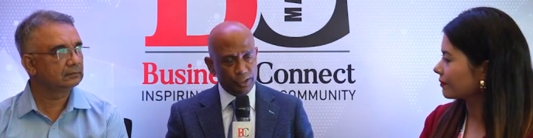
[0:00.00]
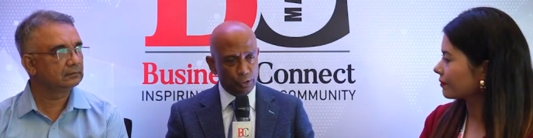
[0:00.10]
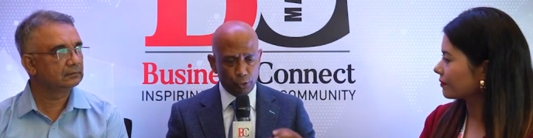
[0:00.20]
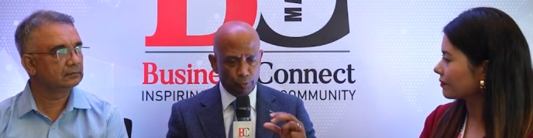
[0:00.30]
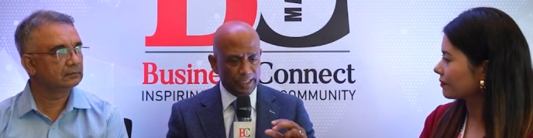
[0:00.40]

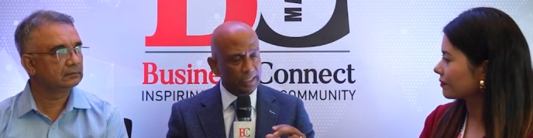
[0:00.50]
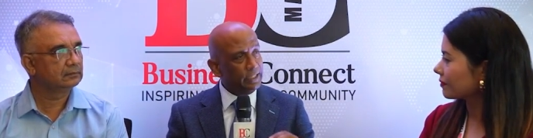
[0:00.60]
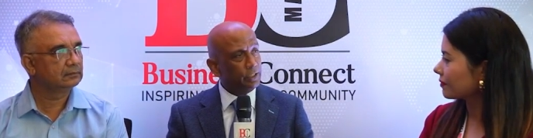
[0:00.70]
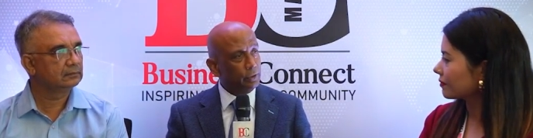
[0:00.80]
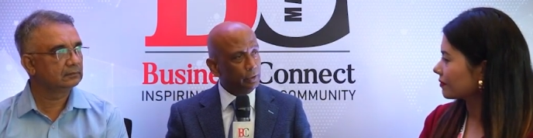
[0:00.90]
Speaker 1: do very
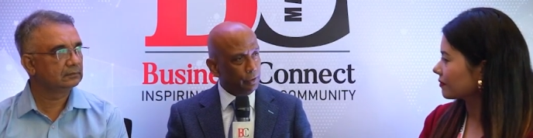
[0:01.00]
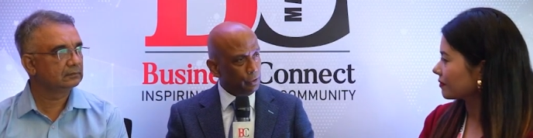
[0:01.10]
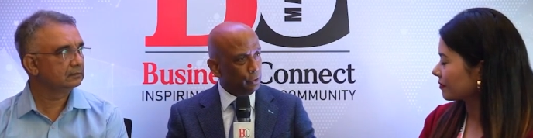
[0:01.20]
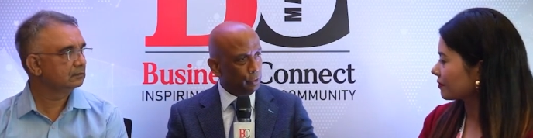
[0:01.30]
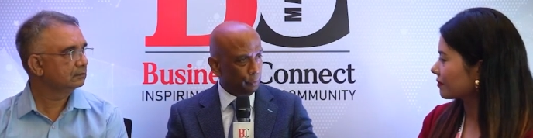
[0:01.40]
little
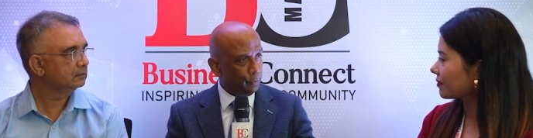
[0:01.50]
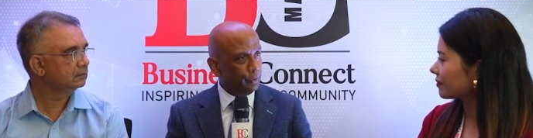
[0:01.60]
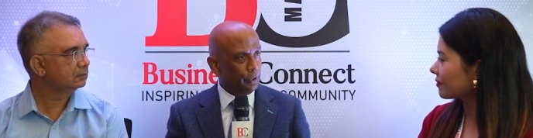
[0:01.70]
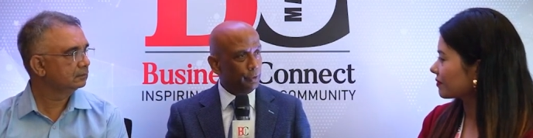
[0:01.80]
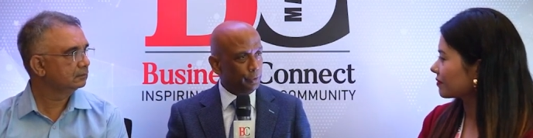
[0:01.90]
to
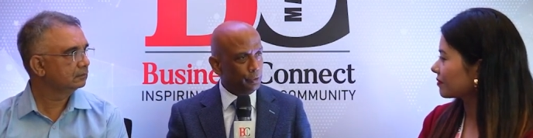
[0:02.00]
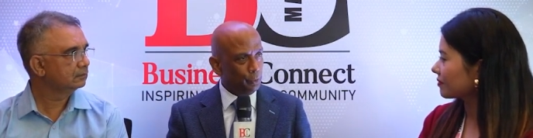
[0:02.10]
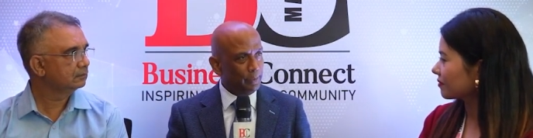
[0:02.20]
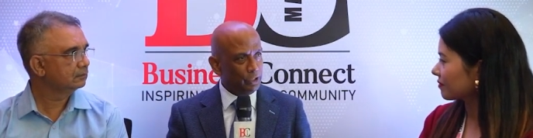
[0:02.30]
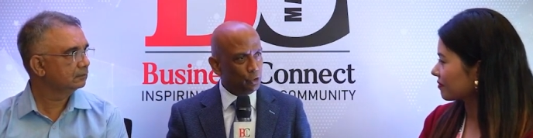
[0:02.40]

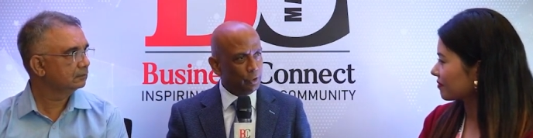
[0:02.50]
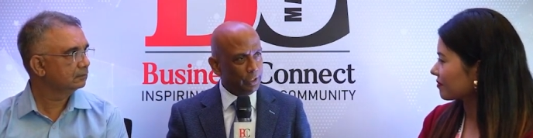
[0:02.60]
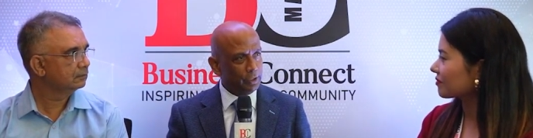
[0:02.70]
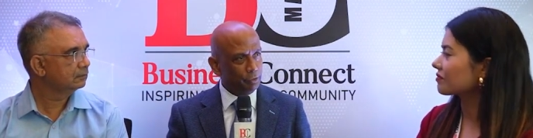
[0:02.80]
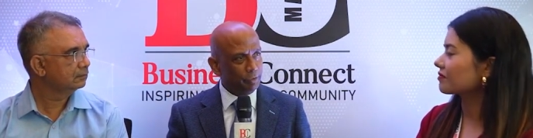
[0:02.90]
make sure
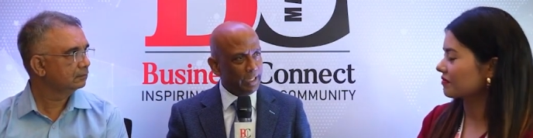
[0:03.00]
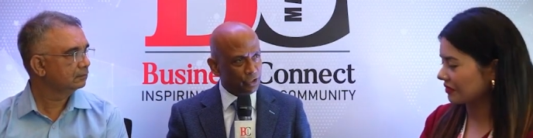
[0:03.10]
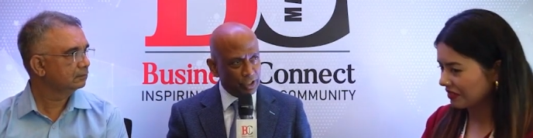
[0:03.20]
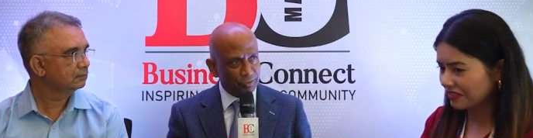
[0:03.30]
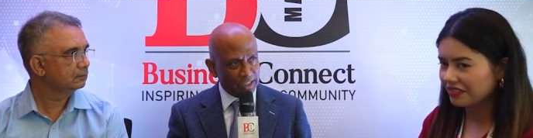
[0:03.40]
that we
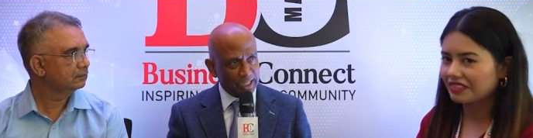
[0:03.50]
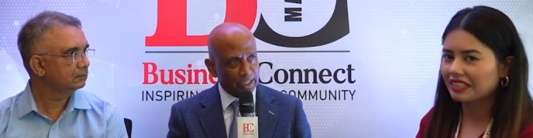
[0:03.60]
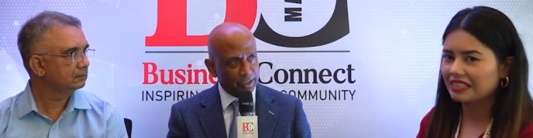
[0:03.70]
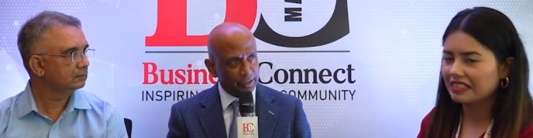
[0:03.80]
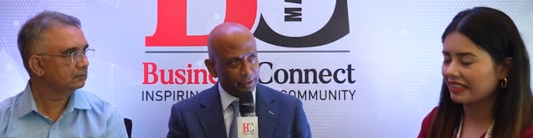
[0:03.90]
achieve the
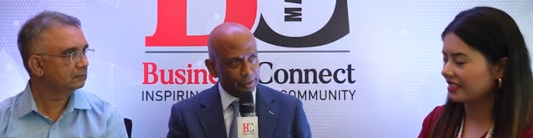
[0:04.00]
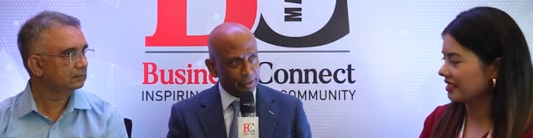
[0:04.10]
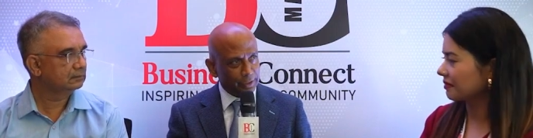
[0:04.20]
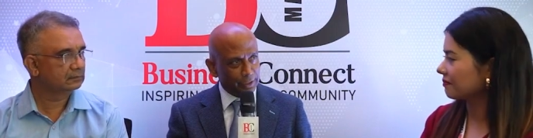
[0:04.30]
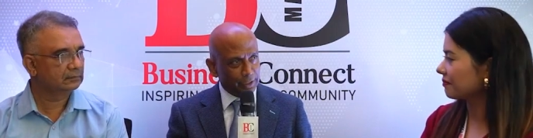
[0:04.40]
target.
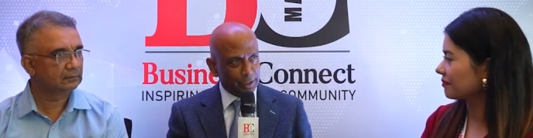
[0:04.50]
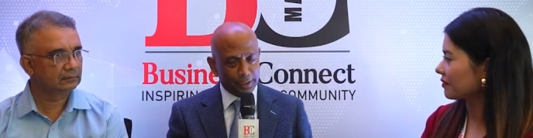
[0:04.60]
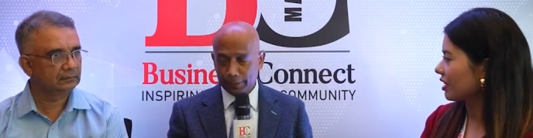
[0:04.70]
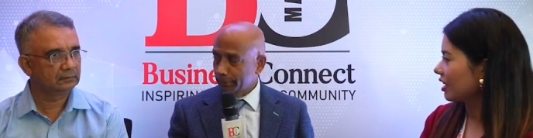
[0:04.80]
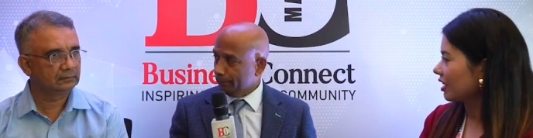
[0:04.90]
I
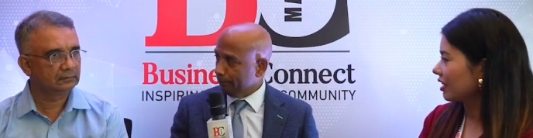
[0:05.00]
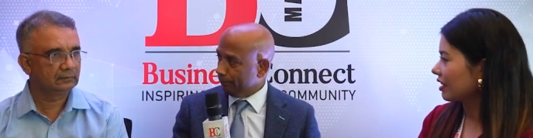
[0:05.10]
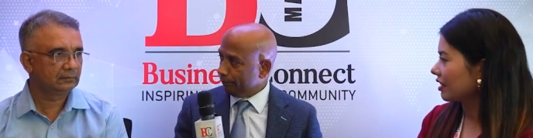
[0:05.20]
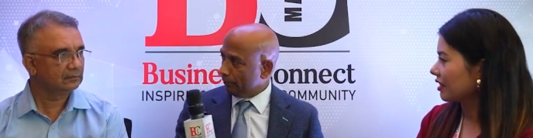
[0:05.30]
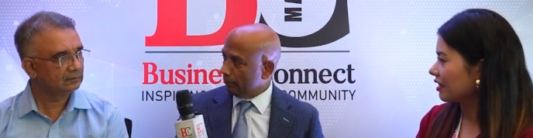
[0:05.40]

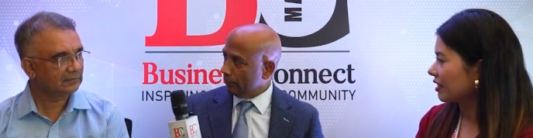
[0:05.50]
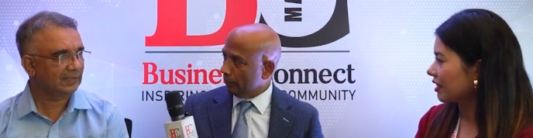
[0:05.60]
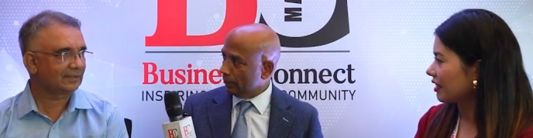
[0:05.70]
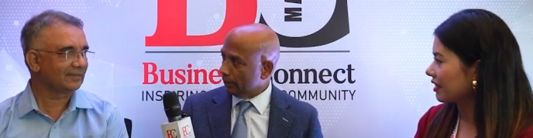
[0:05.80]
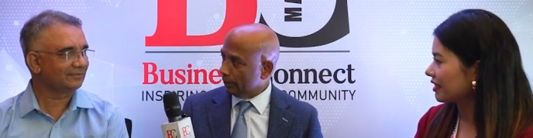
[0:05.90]

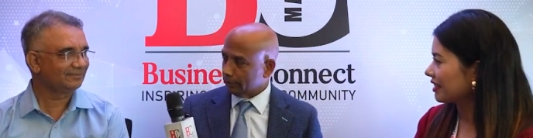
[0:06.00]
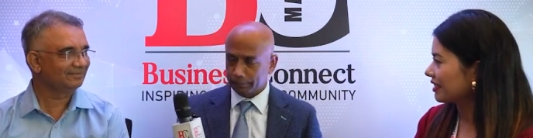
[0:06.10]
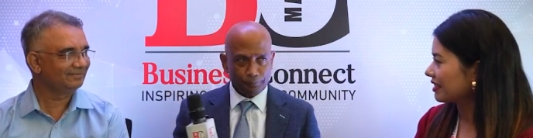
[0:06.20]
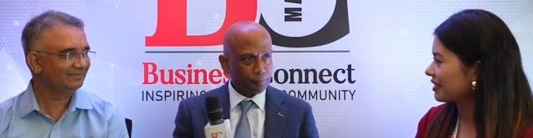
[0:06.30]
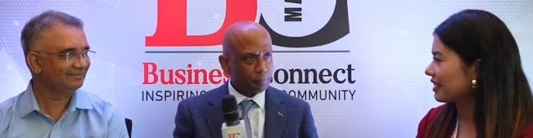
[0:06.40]
Speaker 2: think
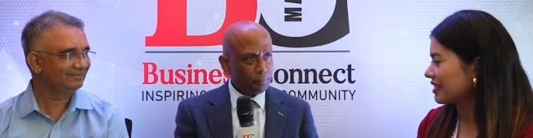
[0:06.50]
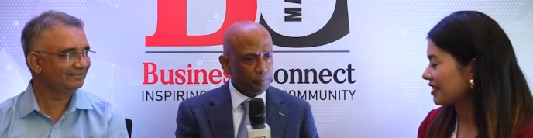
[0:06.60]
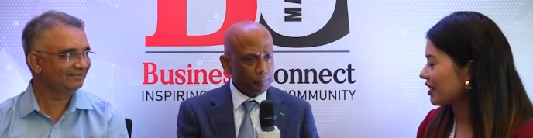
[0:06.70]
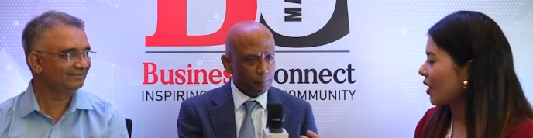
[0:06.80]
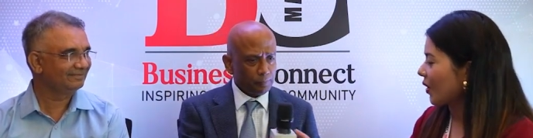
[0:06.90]
that's
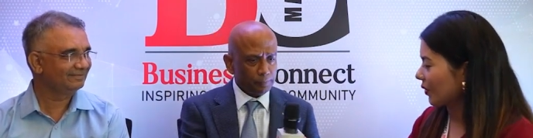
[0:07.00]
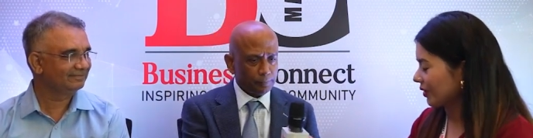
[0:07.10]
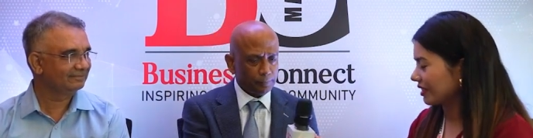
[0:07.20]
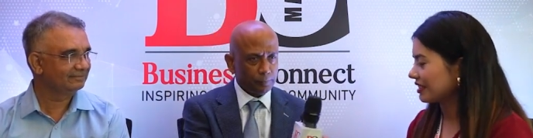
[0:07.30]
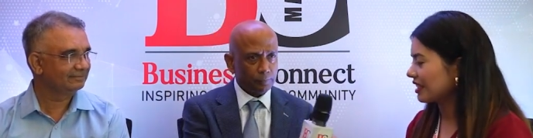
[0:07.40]
it.
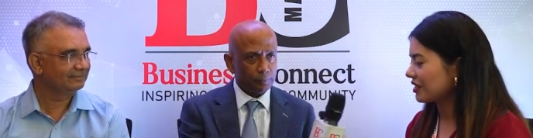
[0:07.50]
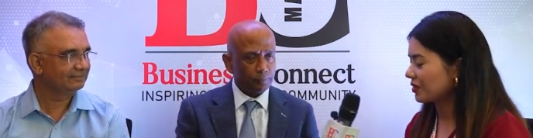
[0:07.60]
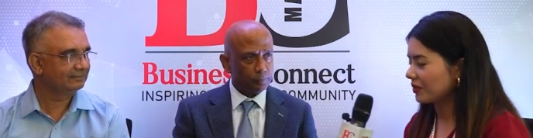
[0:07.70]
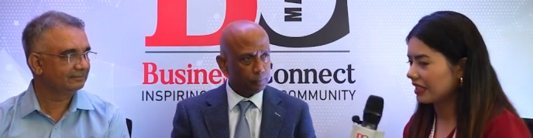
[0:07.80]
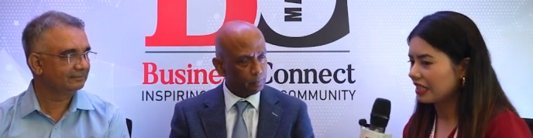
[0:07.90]
Okay, that's
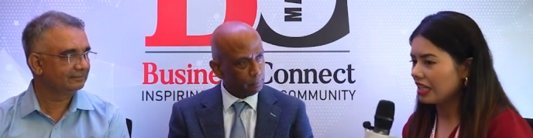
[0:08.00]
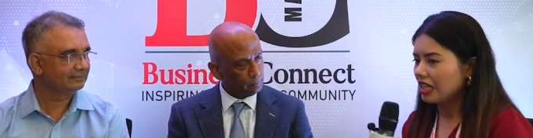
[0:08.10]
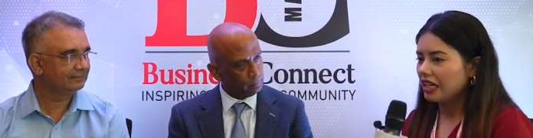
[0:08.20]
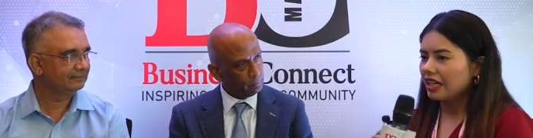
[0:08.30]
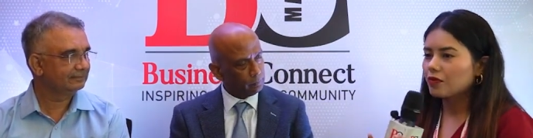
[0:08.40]
great.
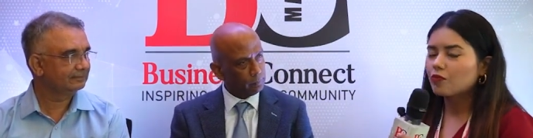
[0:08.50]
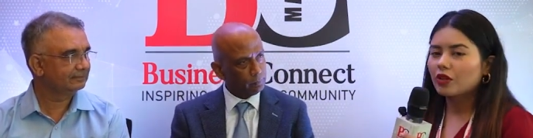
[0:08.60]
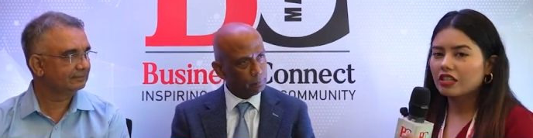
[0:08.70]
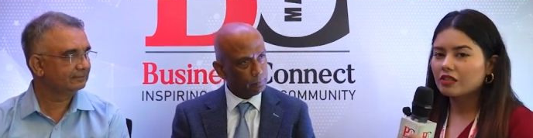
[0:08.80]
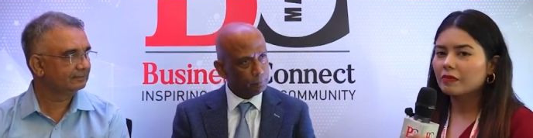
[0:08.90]
It
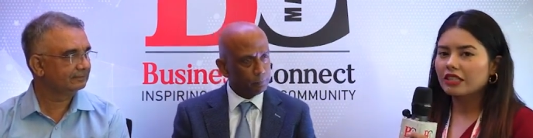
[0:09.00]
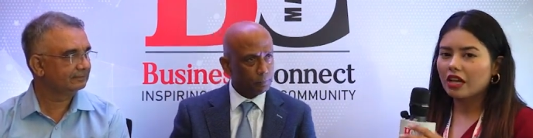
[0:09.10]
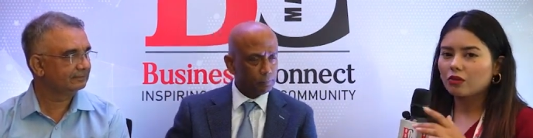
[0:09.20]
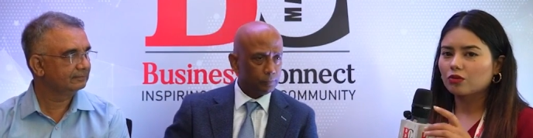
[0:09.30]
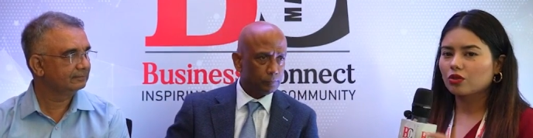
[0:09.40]
brings me
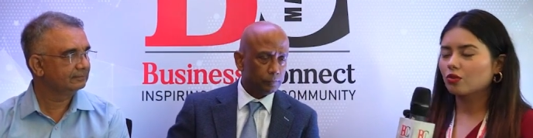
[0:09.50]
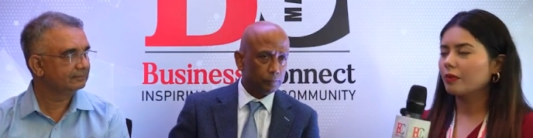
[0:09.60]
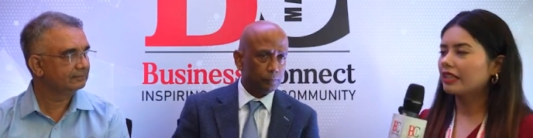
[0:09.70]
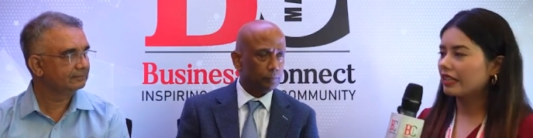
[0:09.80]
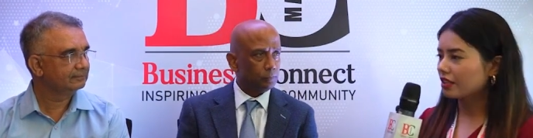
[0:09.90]
down to
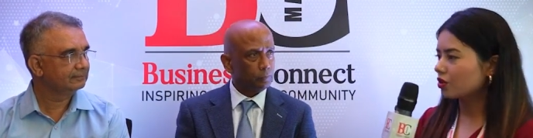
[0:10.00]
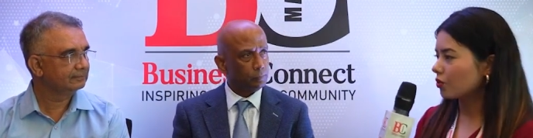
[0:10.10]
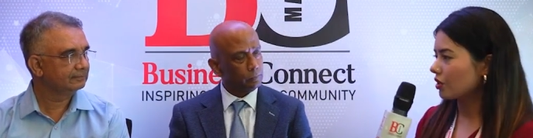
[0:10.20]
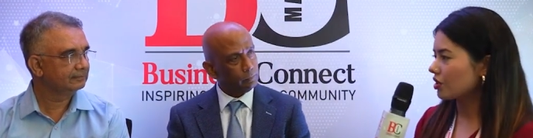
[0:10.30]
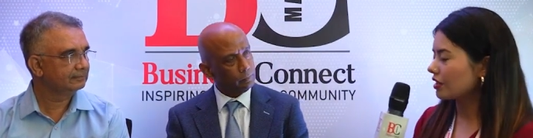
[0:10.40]
my next
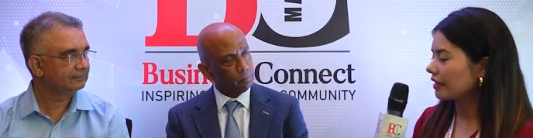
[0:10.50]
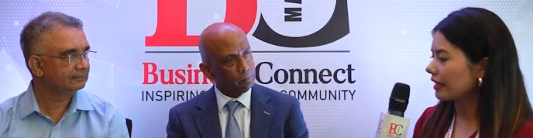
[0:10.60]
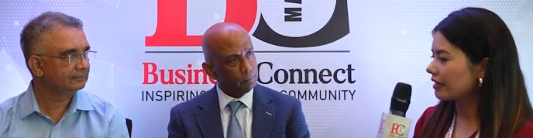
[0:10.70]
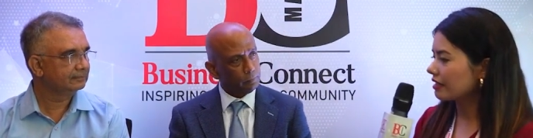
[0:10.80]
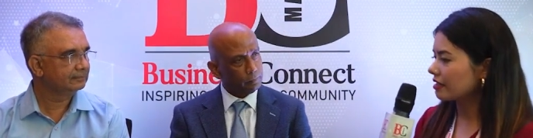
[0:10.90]
question,
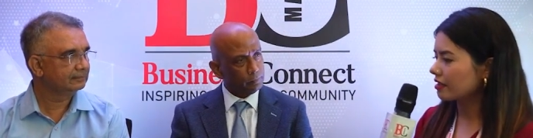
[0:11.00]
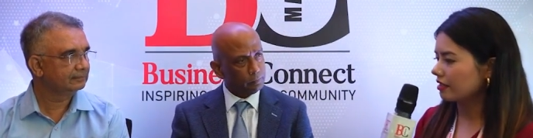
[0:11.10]
that is,